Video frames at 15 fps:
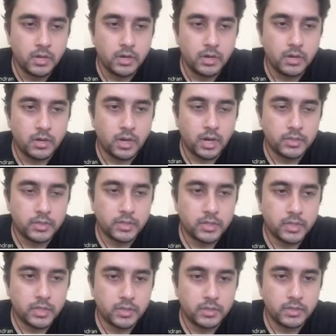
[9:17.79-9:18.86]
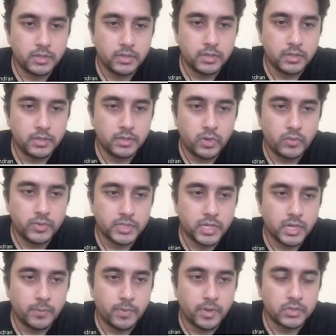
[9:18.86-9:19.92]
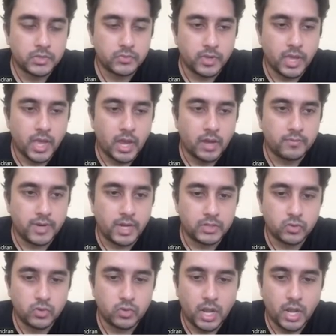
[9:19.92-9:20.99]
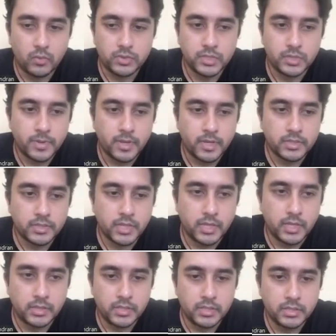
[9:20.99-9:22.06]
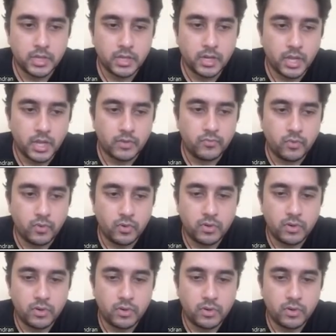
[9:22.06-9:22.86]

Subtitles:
Other than the computer vision APIs, we have natural language APIs, and these are like